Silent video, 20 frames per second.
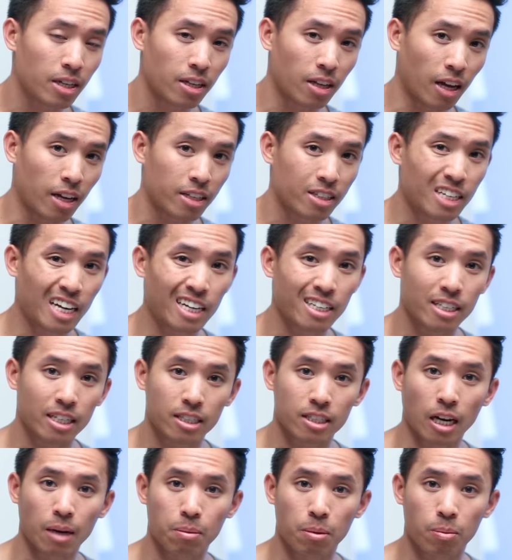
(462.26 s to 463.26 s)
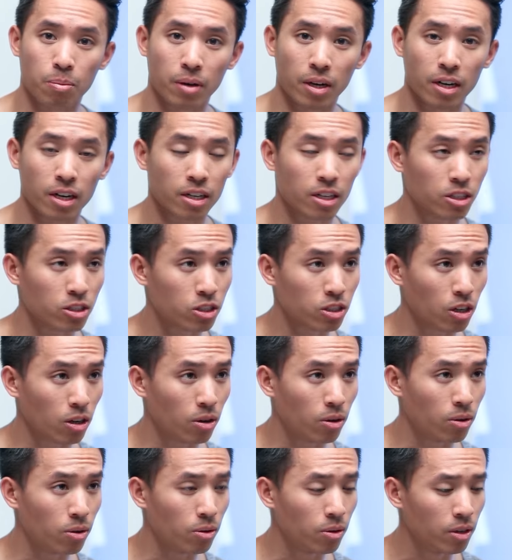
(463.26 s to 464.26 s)
like tending type of product, and
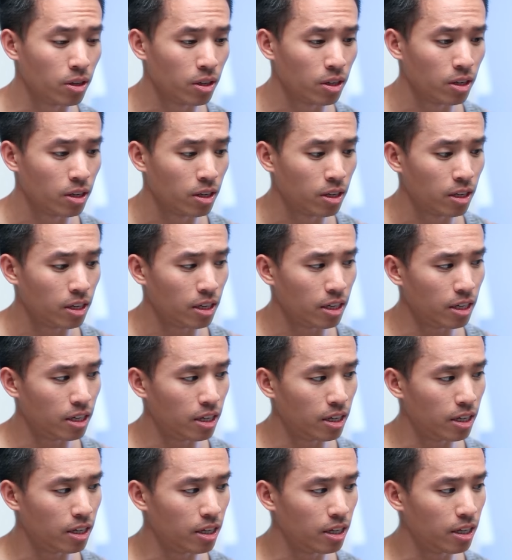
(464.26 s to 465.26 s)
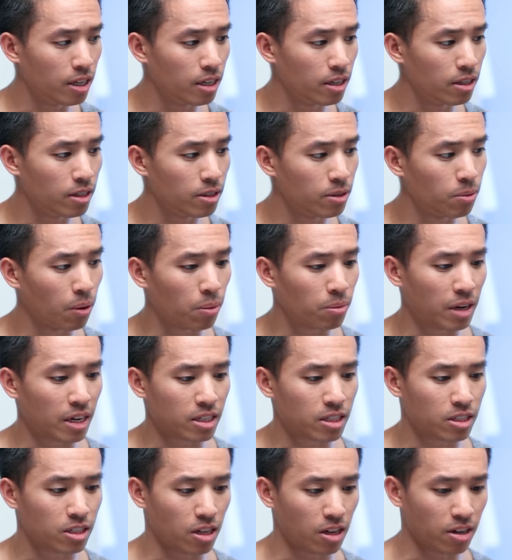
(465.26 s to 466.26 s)
so you won't
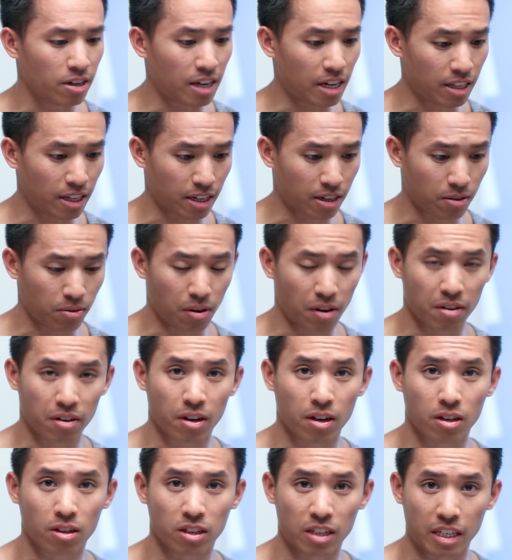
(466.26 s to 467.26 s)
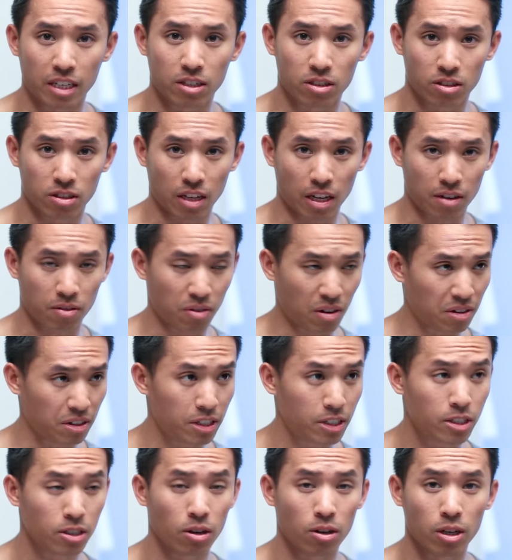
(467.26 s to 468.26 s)
necessarily get like a very clean or like
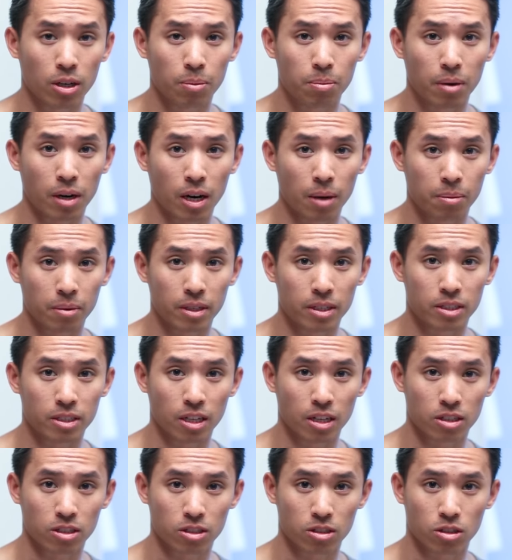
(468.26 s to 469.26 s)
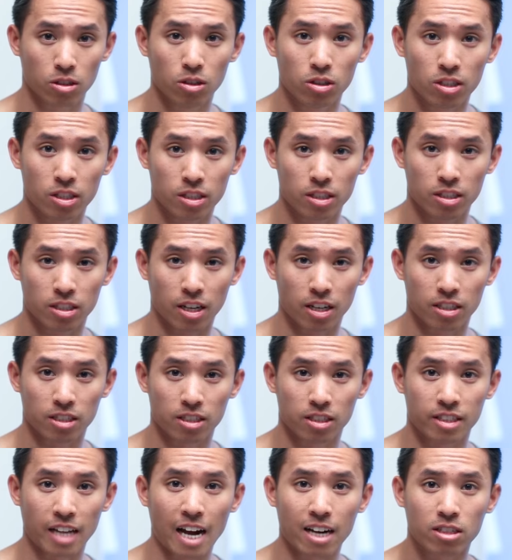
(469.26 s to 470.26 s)
very sturdy pomp. It's there's this looseness, there's
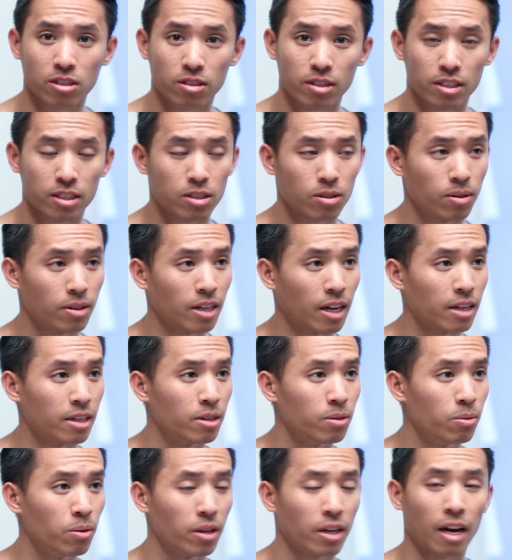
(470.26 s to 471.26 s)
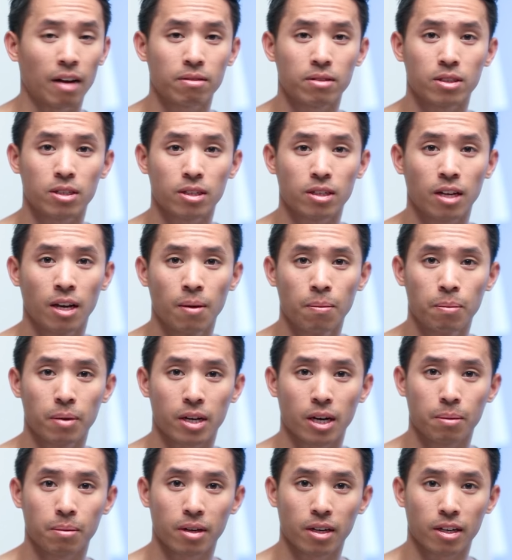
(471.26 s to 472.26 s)
this naturalness to it that you really have to
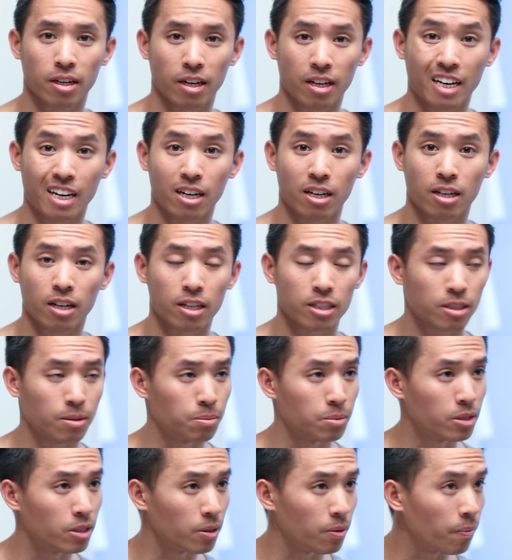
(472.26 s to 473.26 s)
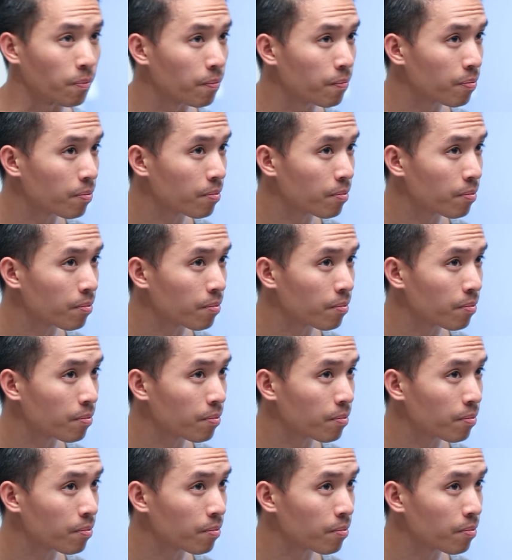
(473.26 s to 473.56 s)
become get accustomed to.